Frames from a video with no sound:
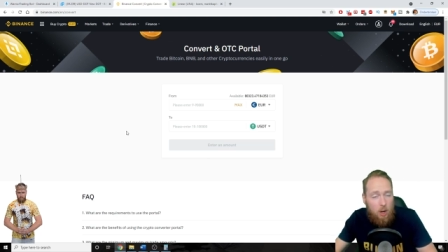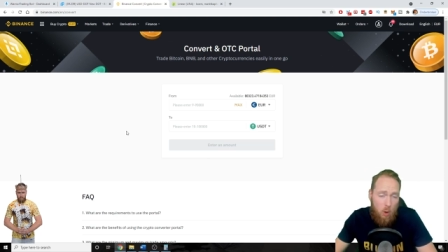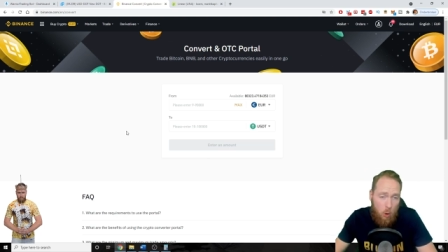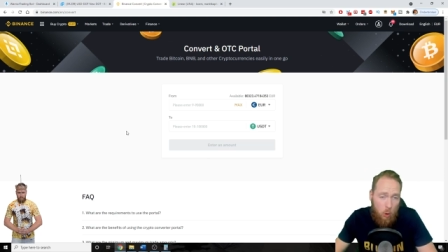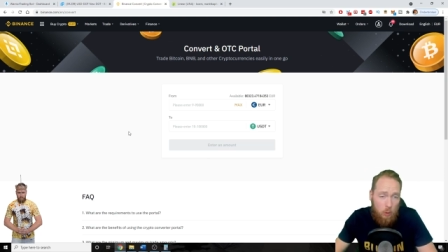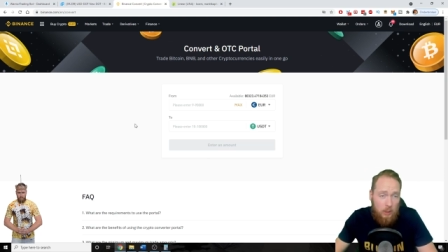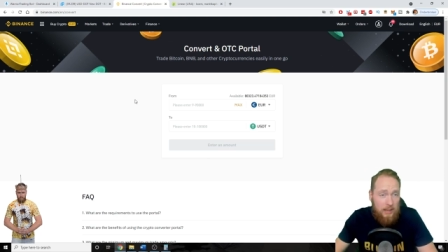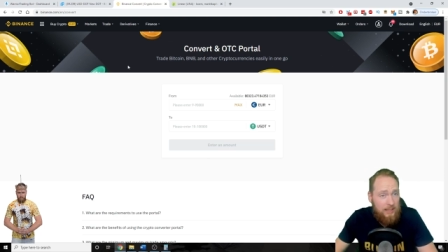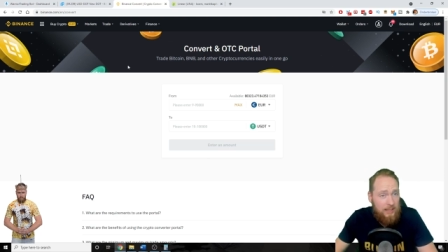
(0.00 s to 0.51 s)

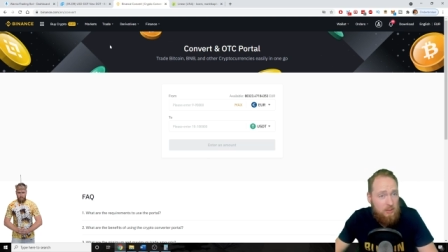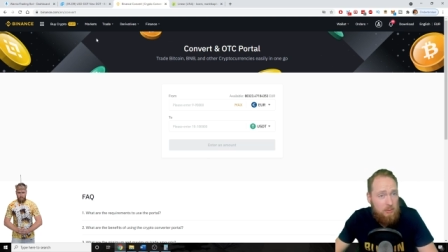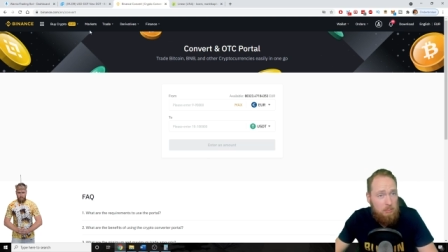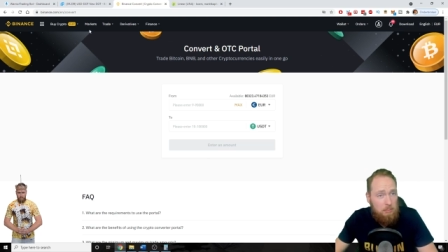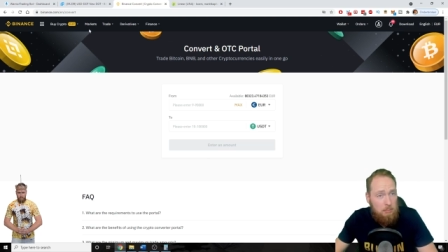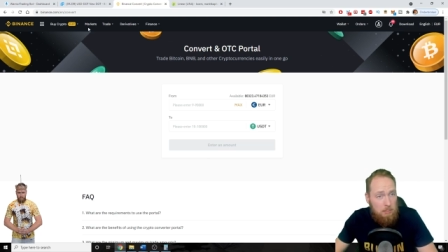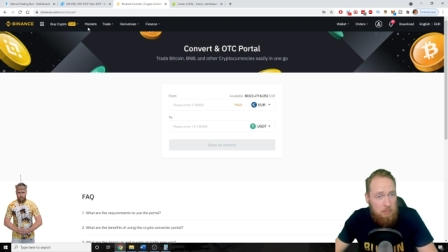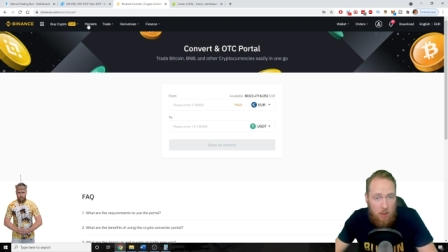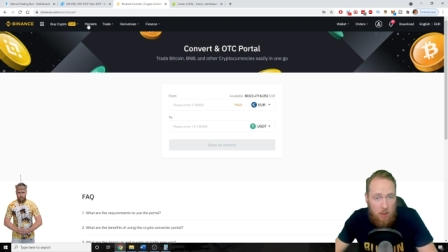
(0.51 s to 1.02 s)
or at
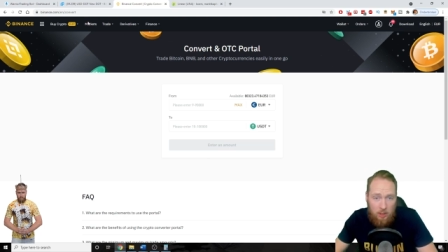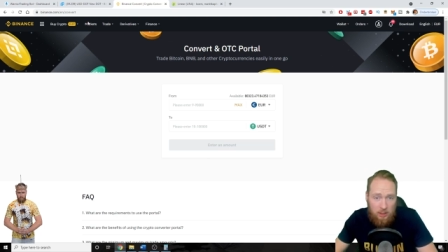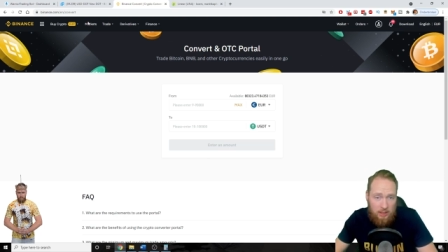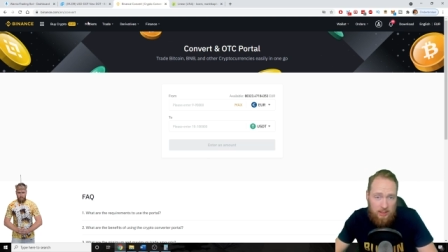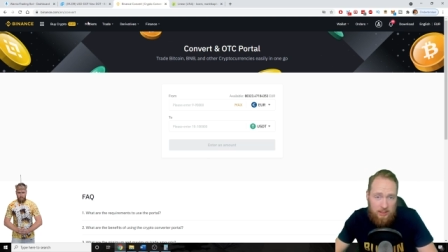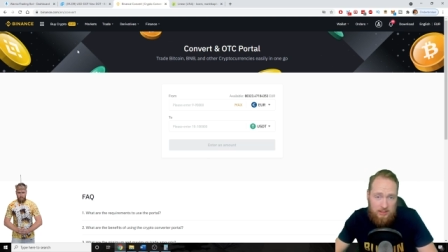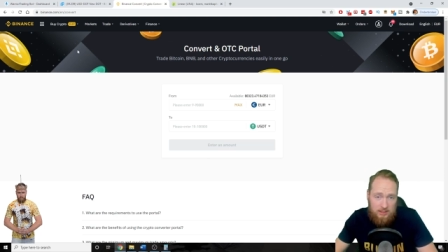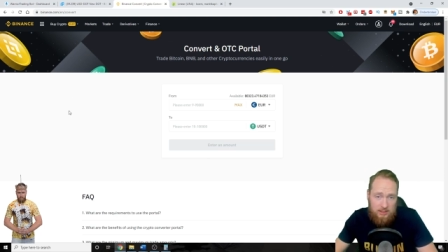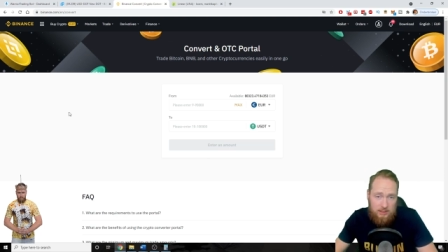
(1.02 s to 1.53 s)

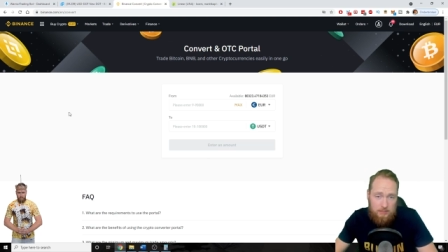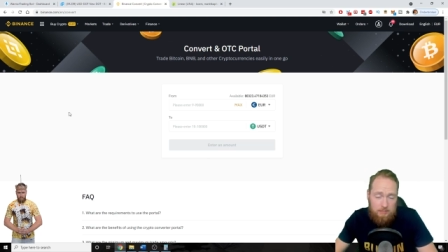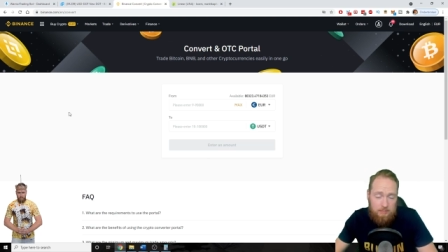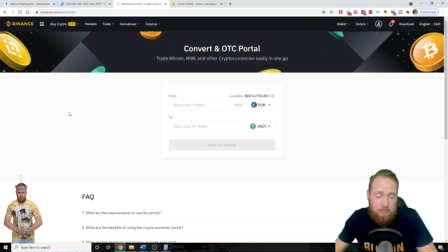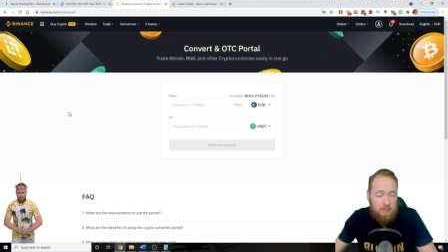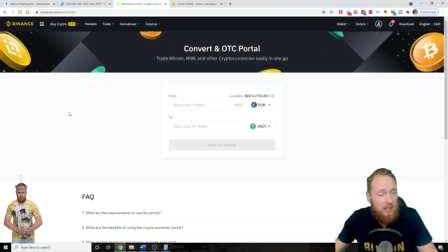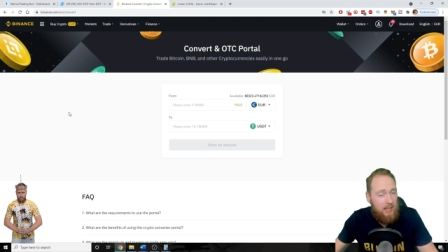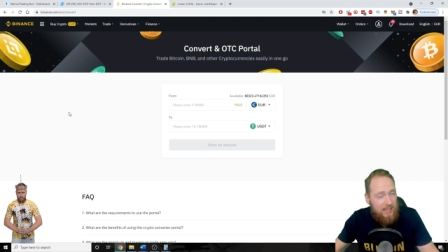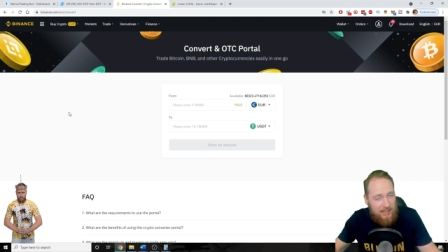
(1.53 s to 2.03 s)
markets?
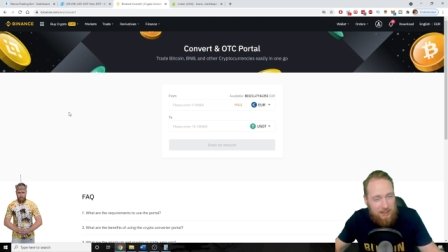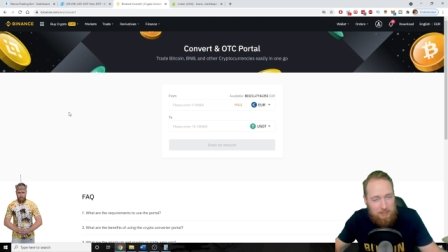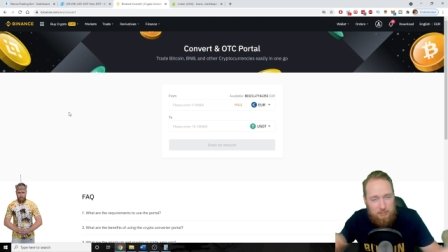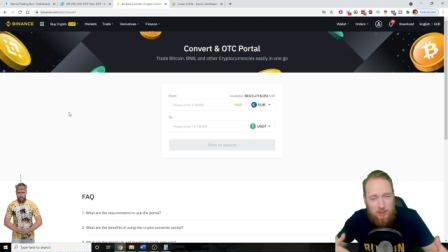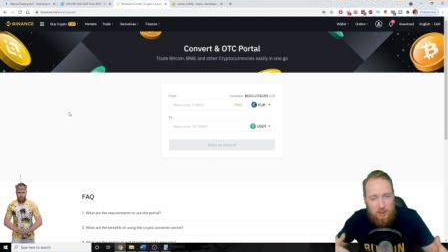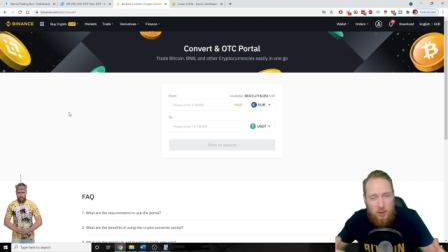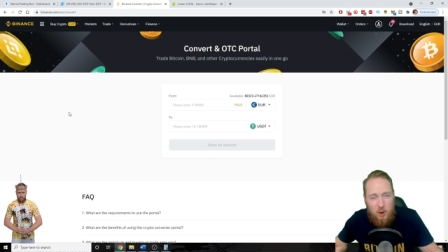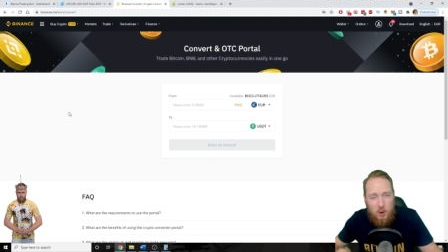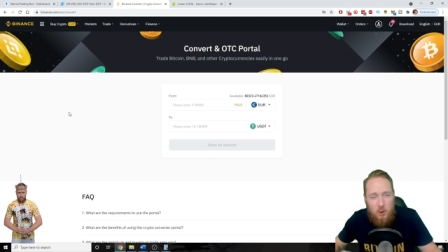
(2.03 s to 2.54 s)
Let
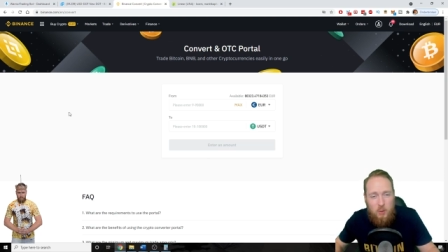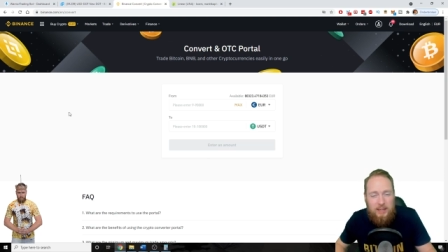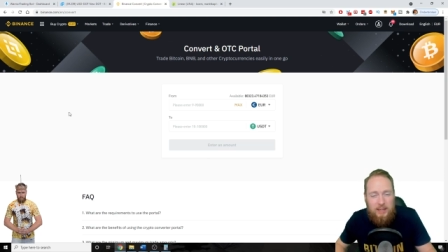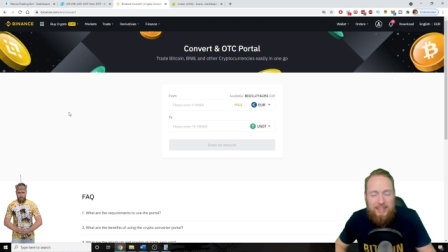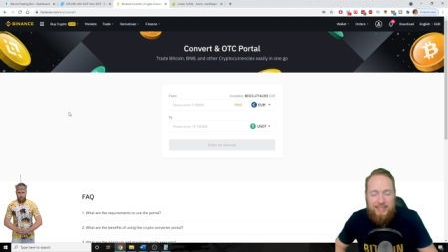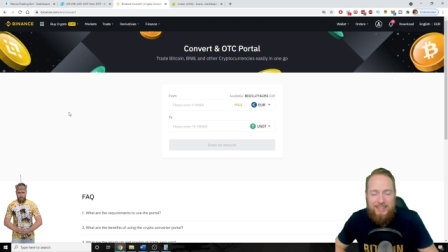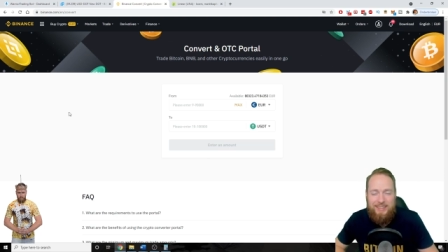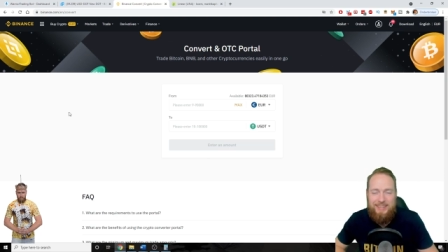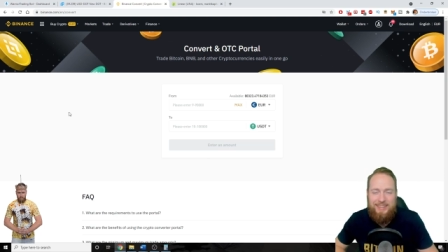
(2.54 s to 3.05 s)
me know
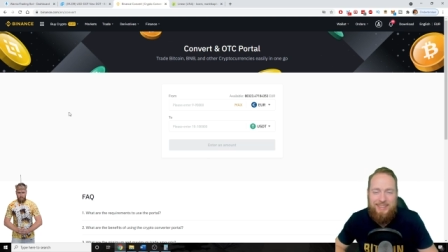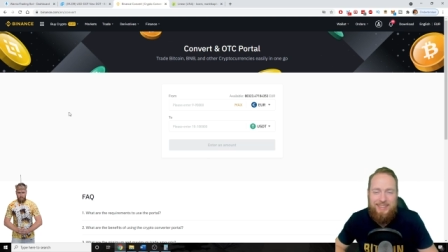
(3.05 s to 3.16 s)
in